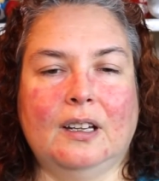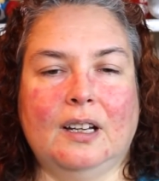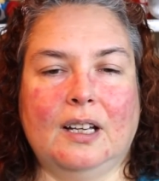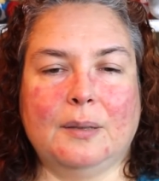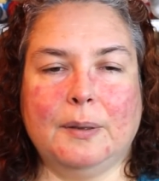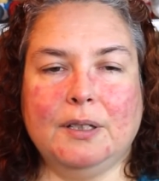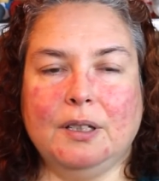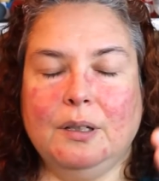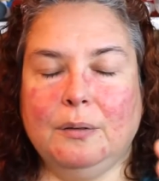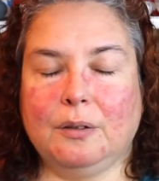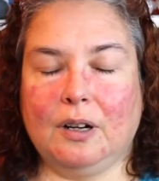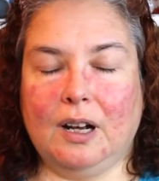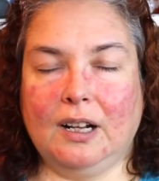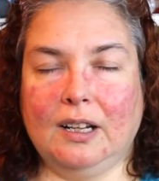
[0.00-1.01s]
especially in
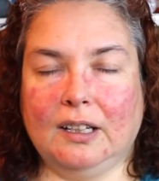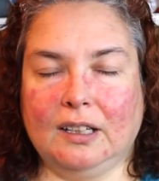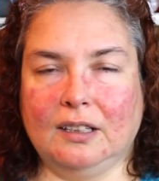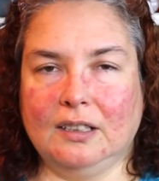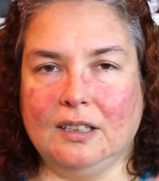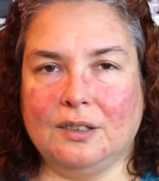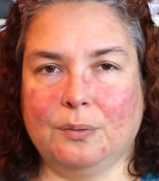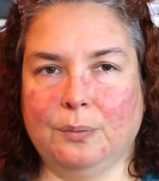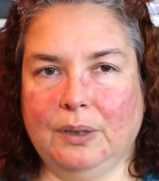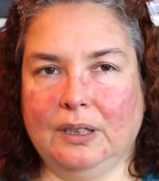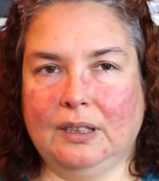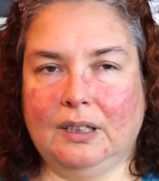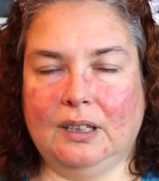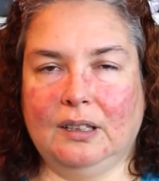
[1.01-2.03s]
chronic illness,
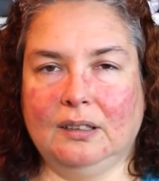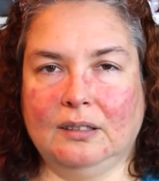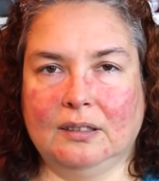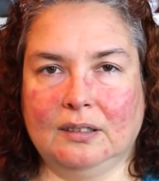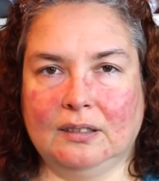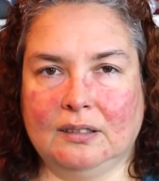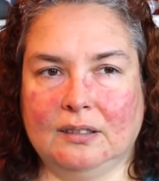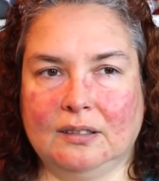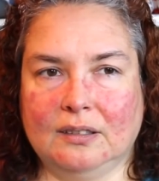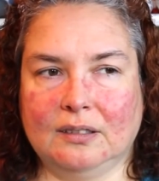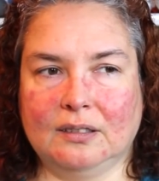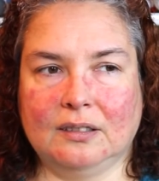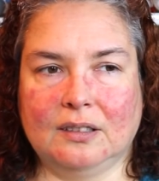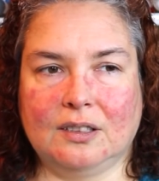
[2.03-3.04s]
really
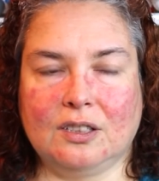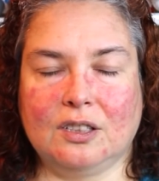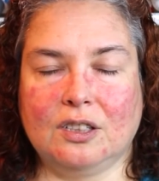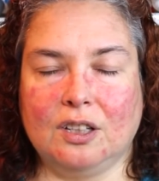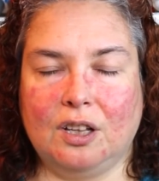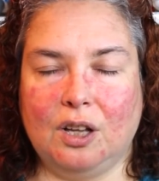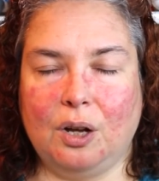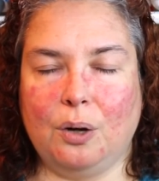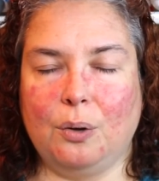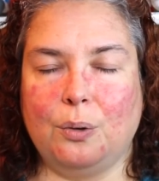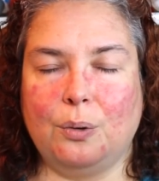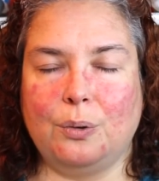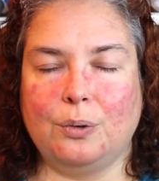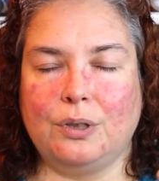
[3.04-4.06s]

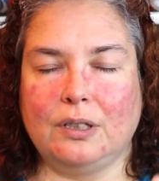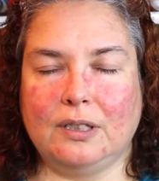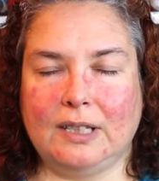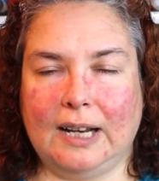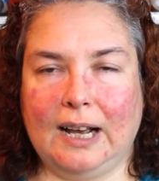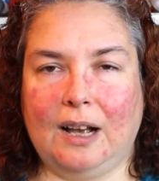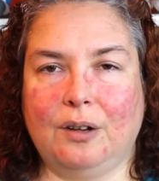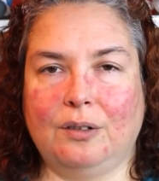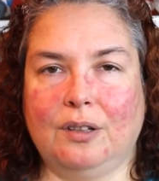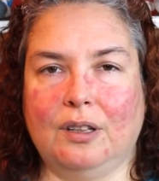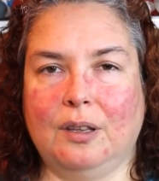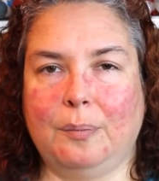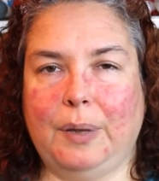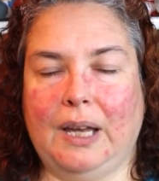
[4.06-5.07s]
slowed
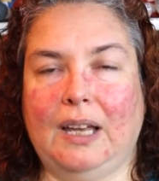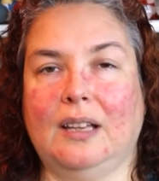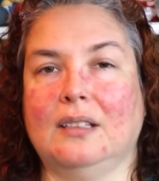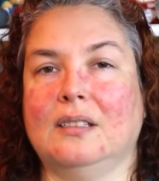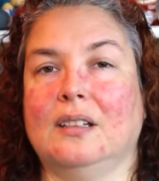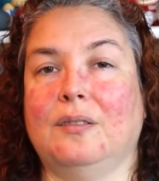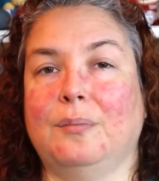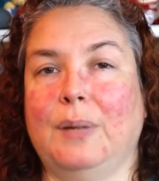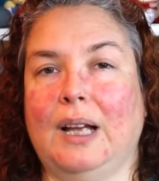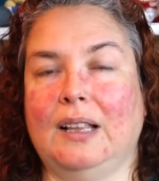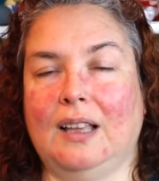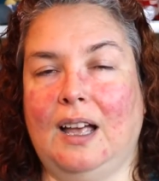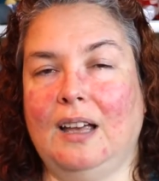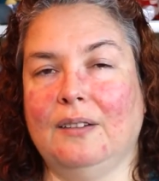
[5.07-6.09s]
down the pace of my
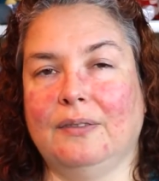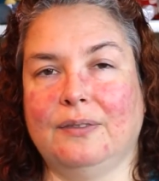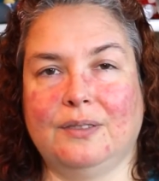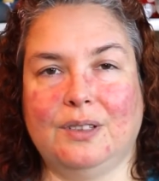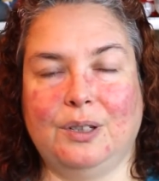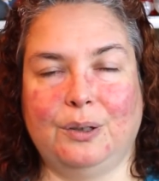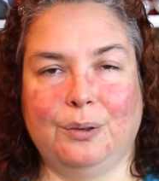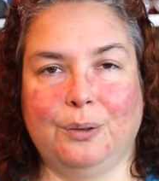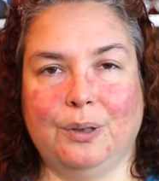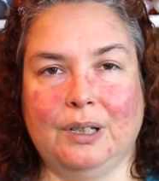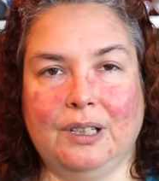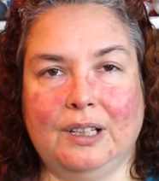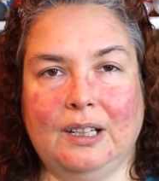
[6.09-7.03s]
life to